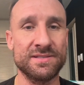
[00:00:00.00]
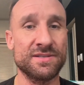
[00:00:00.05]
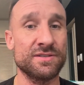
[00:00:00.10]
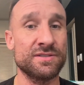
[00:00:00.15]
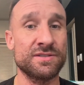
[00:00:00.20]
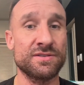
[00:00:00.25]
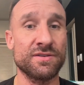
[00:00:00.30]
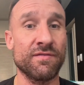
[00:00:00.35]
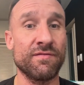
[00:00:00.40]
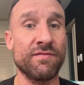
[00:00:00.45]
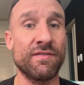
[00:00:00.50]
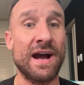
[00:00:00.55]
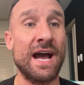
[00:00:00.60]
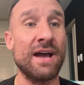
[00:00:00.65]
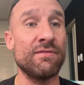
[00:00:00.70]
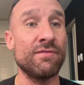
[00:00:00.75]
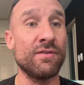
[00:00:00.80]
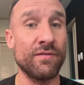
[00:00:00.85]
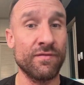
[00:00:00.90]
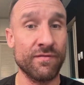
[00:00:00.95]
It's
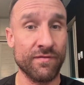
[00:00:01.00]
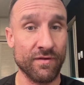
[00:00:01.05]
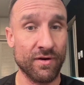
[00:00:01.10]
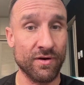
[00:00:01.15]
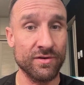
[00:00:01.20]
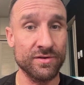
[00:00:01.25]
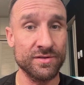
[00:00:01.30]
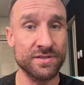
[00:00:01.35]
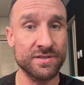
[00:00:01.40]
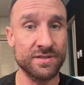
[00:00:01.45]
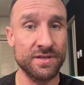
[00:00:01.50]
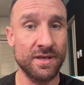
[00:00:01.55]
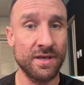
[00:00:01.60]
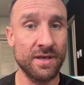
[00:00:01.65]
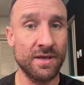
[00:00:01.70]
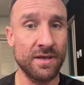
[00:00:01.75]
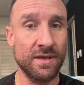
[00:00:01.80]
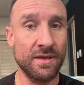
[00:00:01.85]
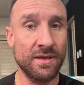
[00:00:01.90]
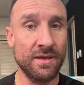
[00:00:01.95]
survival first,
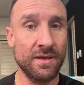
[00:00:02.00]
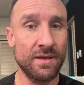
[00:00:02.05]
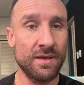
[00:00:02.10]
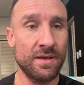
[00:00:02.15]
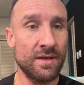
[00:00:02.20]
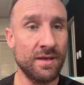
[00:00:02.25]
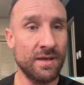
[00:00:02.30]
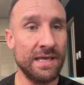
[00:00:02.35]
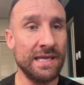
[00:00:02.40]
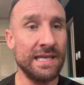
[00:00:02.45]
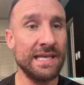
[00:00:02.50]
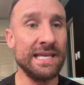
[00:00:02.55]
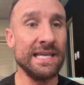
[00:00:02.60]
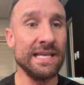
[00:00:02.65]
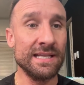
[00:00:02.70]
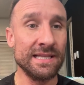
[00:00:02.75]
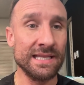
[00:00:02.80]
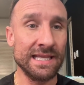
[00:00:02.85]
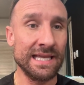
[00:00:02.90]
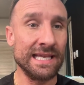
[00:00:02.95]

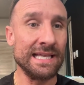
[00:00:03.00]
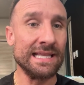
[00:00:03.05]
healing